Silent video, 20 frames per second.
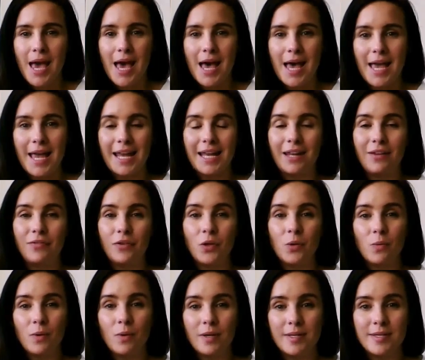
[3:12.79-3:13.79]
Uh, and if
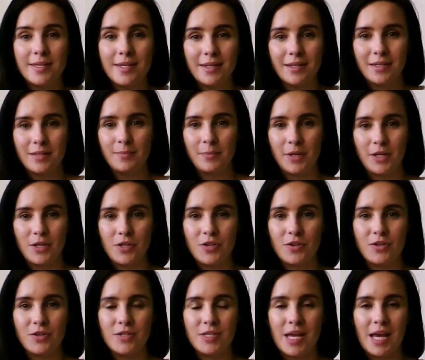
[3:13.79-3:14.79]
you want to send us
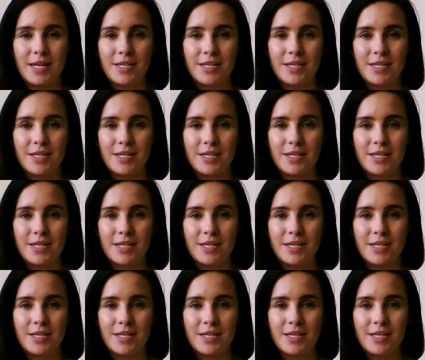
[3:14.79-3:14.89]
pictures